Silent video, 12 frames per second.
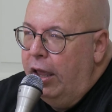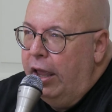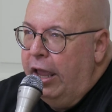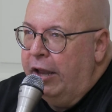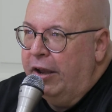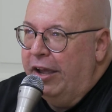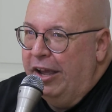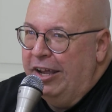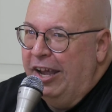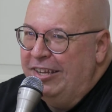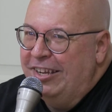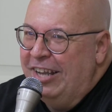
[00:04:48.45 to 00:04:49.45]
And
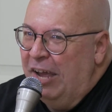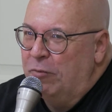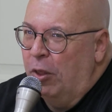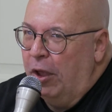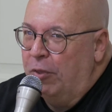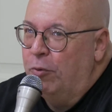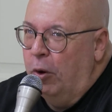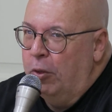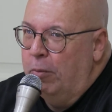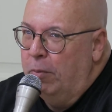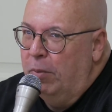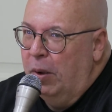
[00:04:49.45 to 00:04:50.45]
I did have to like throw
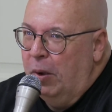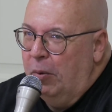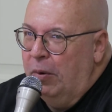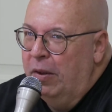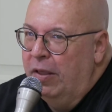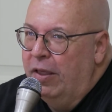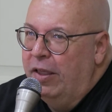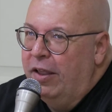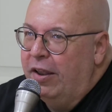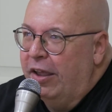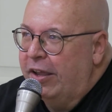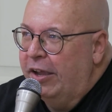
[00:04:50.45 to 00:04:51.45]
them a bone.
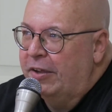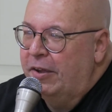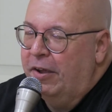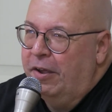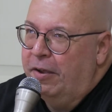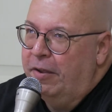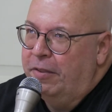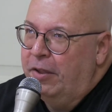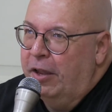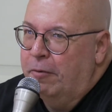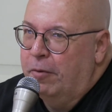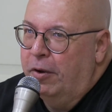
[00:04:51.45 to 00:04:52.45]
Like in
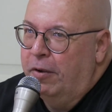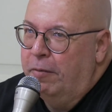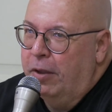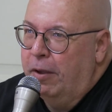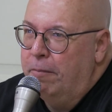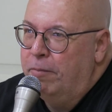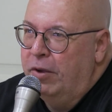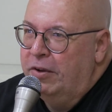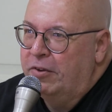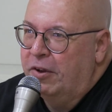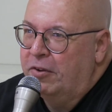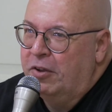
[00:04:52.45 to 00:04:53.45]
the opening up
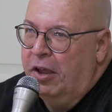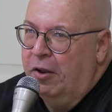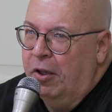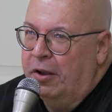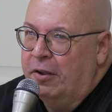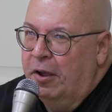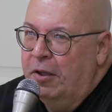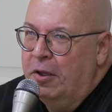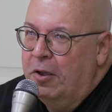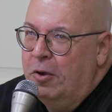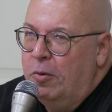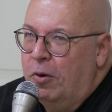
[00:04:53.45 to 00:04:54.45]
pages, I say like,
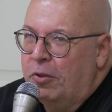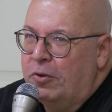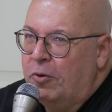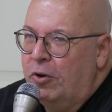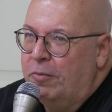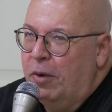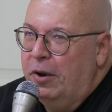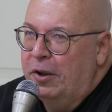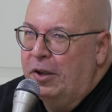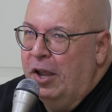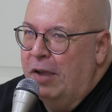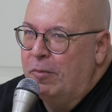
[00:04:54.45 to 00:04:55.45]
well, the stories by
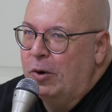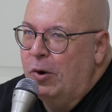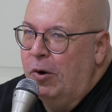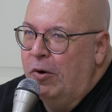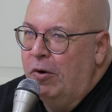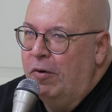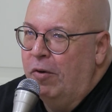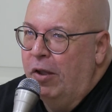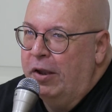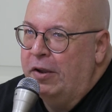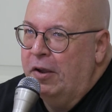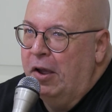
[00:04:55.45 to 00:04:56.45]
DeCamp and Carter are
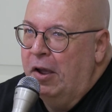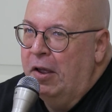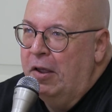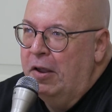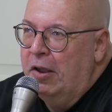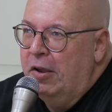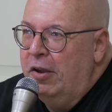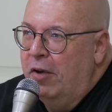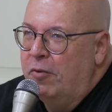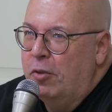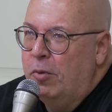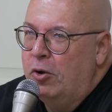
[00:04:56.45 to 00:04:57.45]
like, for
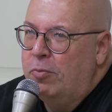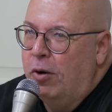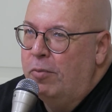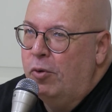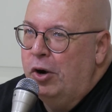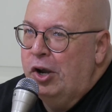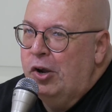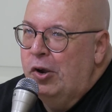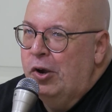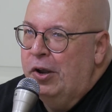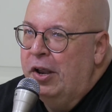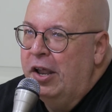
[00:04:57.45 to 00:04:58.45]
the most part, pretty
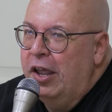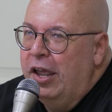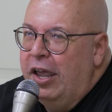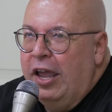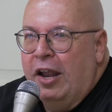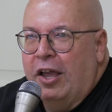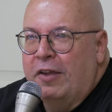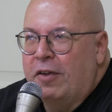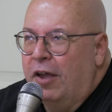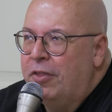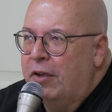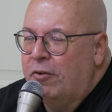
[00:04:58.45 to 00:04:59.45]
good. And like
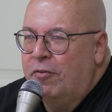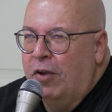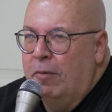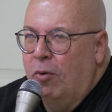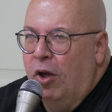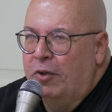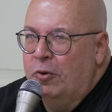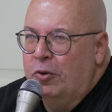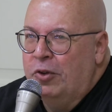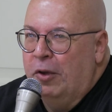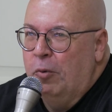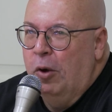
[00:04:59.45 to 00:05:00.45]
I think it was Fred Blotzer who
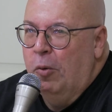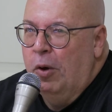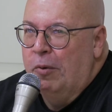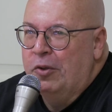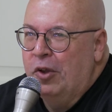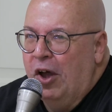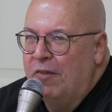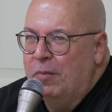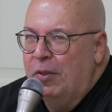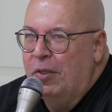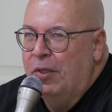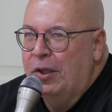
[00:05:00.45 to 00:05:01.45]
said, well, what was
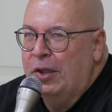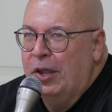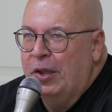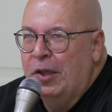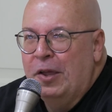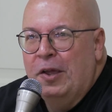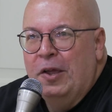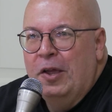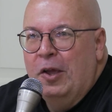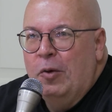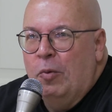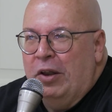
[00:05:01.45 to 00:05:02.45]
Hoffman thinking
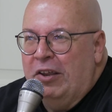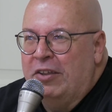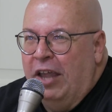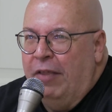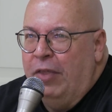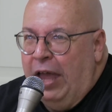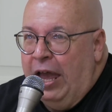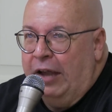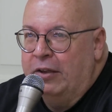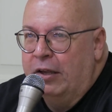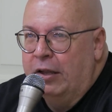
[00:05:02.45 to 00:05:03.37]
when he said that?